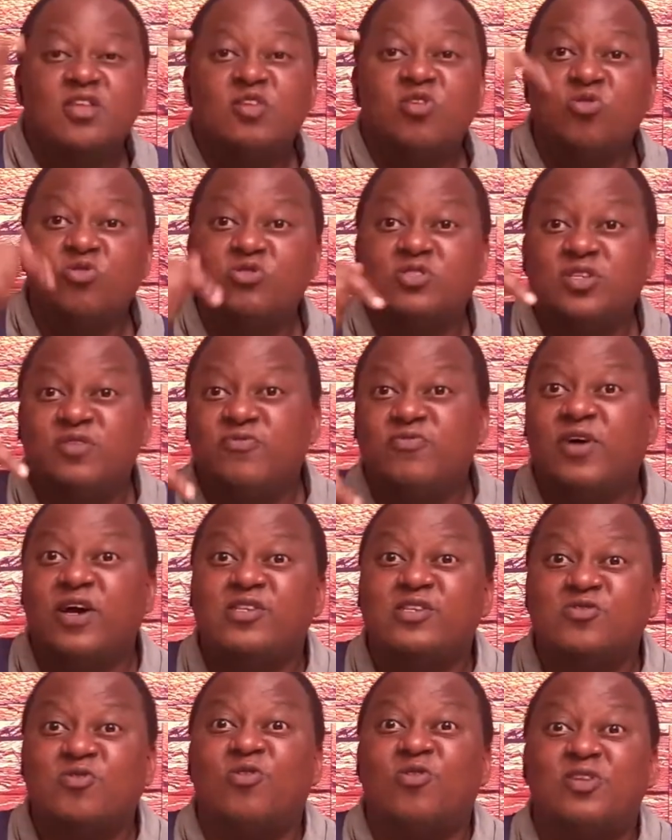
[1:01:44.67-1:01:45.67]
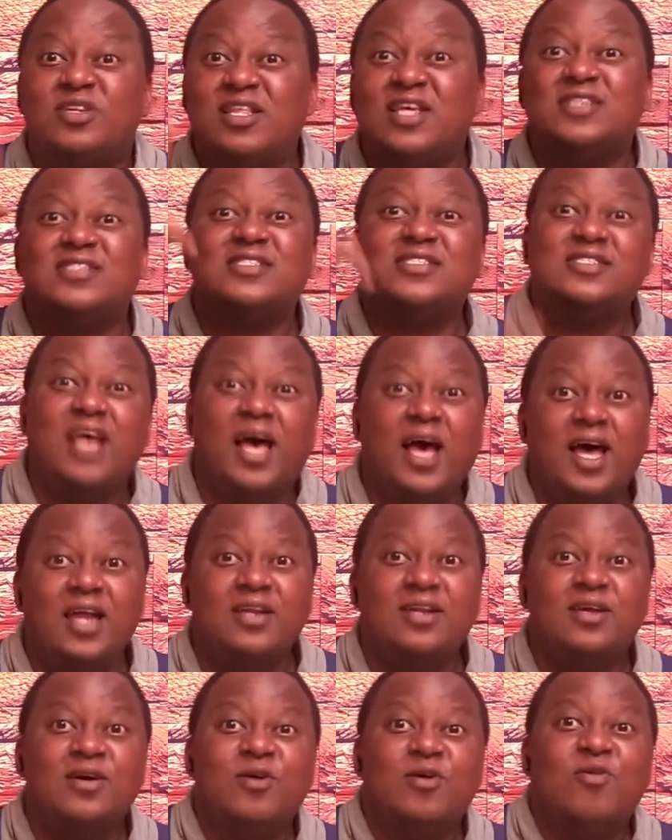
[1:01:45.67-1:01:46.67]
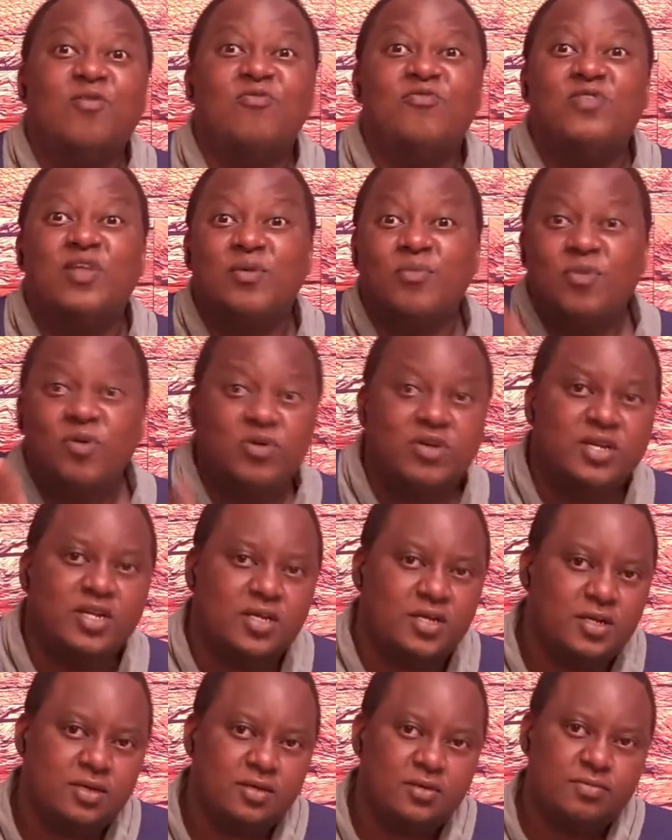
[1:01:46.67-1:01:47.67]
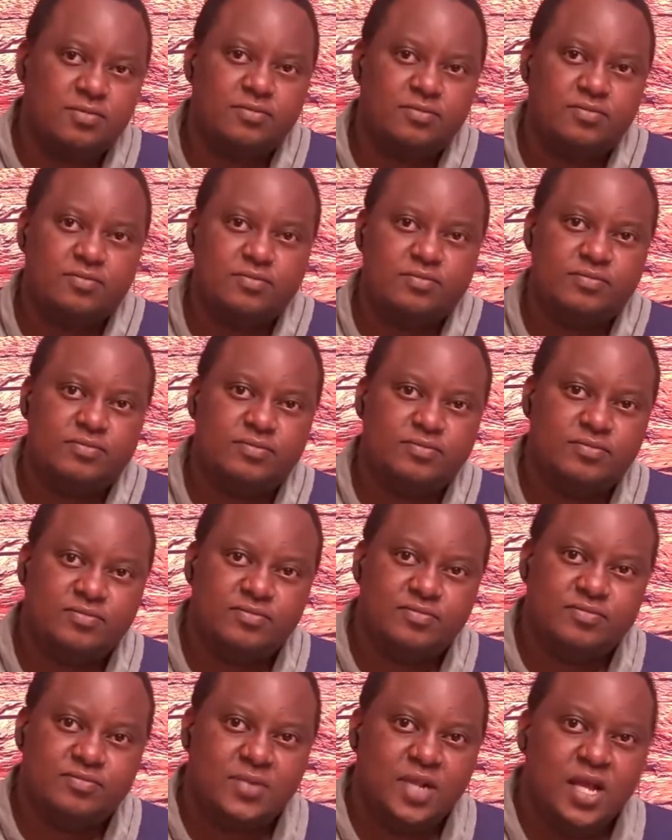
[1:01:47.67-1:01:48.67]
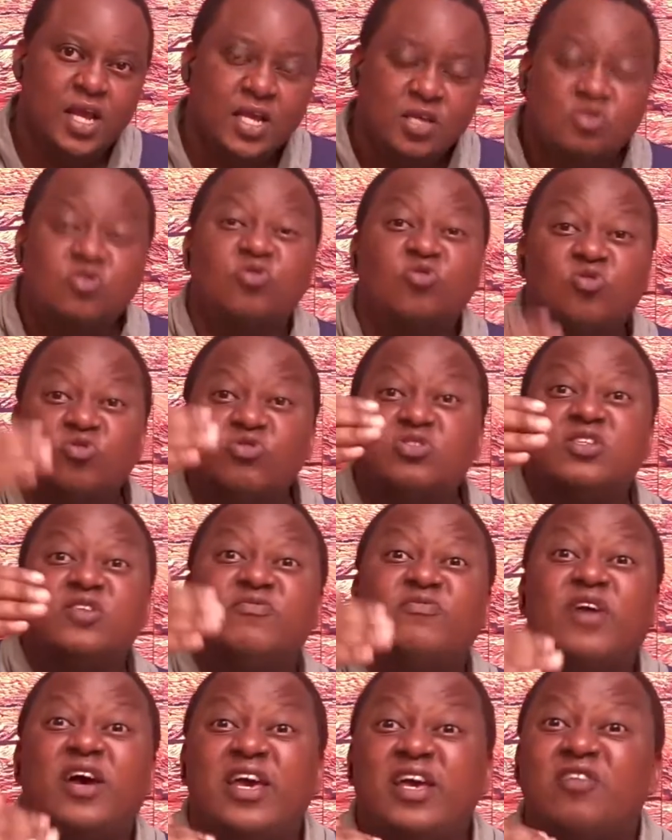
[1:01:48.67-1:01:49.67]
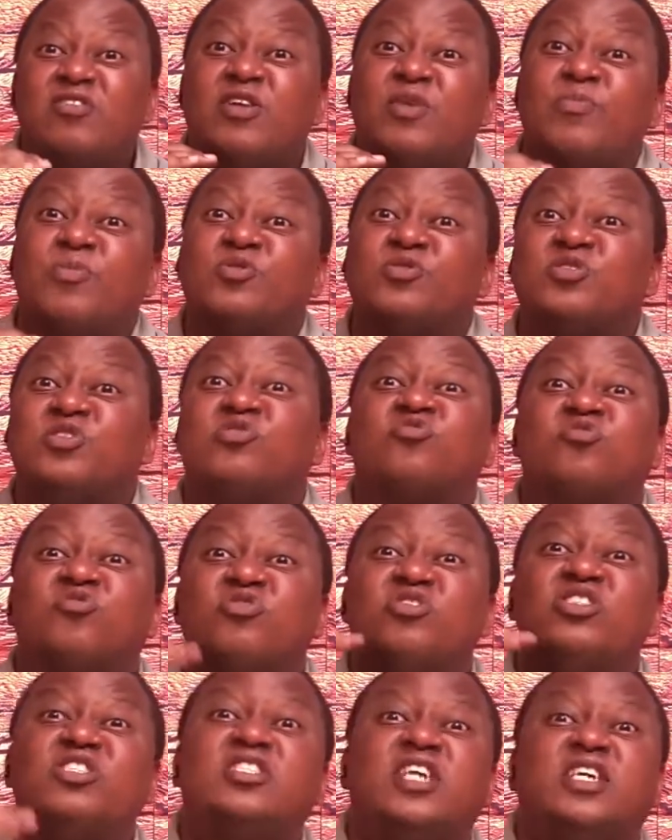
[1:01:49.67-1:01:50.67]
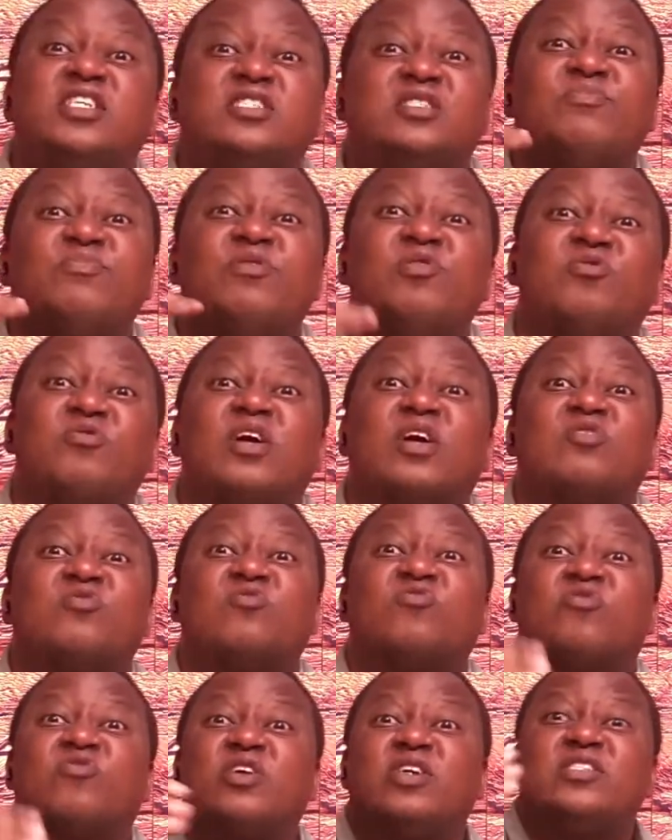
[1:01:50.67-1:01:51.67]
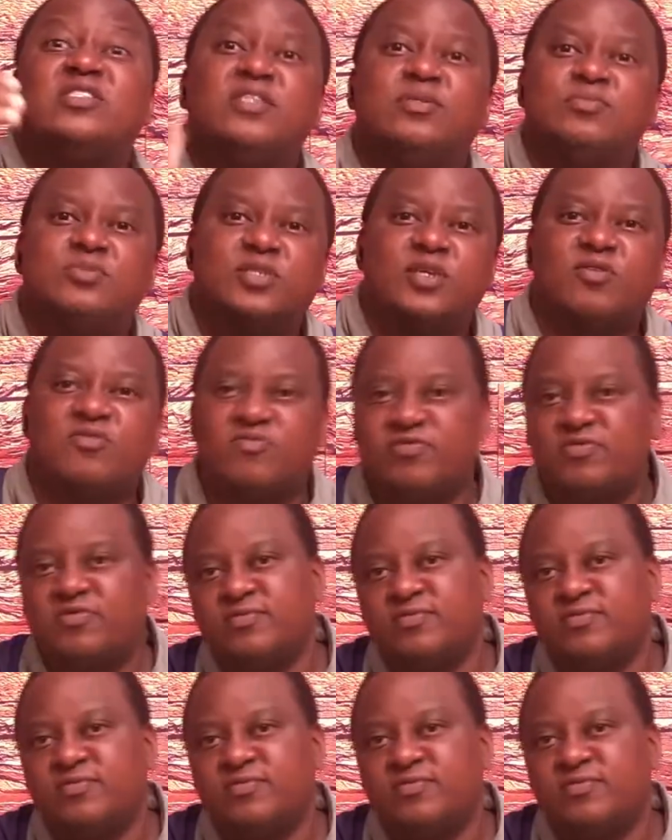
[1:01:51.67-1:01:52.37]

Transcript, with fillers: Lucifer is called the son of the morning. So Lucifer held a position just below that of Christ himself.